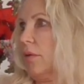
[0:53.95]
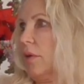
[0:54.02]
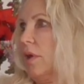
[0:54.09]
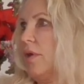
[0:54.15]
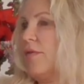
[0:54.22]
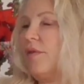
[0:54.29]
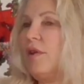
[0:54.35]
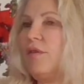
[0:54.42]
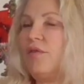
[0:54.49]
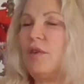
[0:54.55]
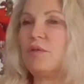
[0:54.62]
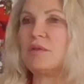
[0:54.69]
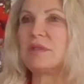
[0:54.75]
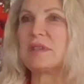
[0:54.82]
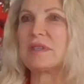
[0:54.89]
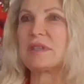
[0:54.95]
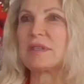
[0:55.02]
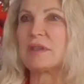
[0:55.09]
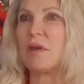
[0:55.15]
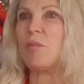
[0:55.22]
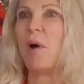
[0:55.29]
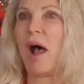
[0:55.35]
Even if it was a
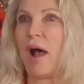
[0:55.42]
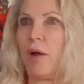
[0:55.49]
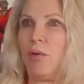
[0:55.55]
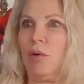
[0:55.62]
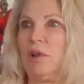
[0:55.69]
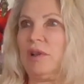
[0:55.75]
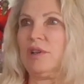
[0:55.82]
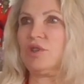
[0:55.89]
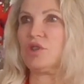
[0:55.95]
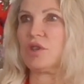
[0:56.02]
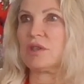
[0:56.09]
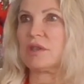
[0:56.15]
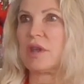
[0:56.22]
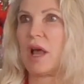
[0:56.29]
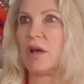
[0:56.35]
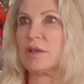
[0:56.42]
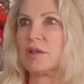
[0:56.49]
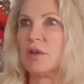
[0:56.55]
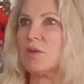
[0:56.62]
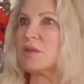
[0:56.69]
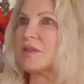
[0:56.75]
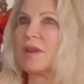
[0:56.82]
semi-religious
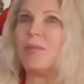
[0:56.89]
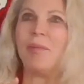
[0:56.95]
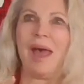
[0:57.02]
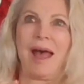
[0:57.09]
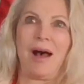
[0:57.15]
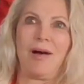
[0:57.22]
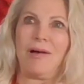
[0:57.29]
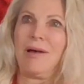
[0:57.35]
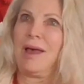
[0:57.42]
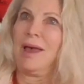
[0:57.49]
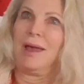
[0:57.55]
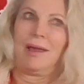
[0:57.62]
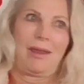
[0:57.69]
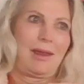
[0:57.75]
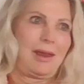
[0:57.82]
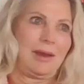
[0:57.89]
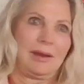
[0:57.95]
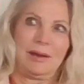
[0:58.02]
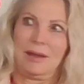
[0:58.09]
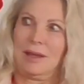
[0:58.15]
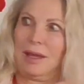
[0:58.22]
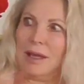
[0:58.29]
household, somehow
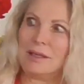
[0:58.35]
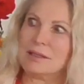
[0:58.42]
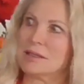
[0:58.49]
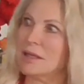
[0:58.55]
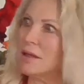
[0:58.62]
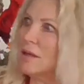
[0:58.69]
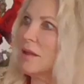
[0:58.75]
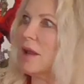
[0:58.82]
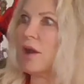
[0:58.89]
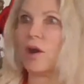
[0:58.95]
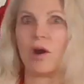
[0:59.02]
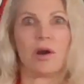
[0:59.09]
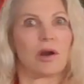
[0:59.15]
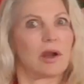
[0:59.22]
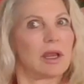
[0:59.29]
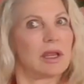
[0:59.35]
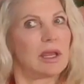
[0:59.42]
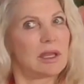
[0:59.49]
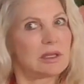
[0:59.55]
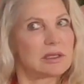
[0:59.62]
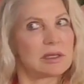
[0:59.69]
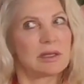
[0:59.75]
it gets in there. It
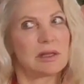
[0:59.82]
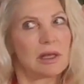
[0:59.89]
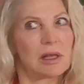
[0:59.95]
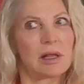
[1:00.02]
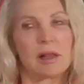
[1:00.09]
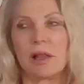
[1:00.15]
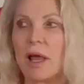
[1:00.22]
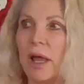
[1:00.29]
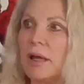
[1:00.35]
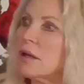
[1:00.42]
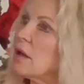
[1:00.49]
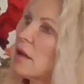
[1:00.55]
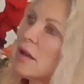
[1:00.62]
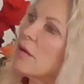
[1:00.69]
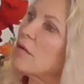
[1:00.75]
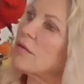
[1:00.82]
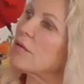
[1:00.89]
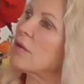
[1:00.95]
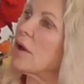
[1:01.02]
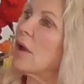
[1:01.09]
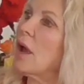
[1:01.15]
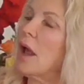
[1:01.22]
gets in the collective.
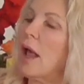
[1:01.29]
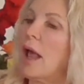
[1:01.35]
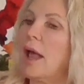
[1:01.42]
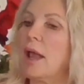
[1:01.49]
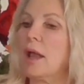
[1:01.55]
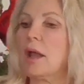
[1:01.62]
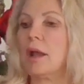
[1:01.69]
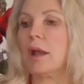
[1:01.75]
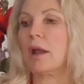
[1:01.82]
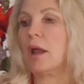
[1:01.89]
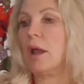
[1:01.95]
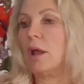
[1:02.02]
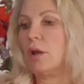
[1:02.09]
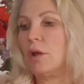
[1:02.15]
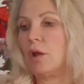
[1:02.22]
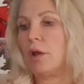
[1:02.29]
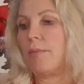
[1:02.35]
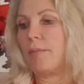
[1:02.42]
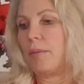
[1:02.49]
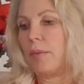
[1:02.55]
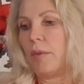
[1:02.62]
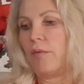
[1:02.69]
And
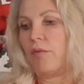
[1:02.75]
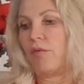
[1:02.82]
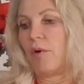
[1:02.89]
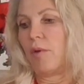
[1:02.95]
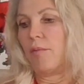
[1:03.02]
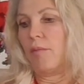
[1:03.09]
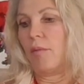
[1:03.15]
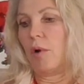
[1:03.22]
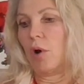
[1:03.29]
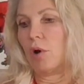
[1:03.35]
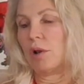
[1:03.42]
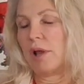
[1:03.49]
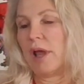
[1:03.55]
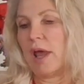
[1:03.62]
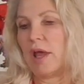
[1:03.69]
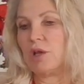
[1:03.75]
from early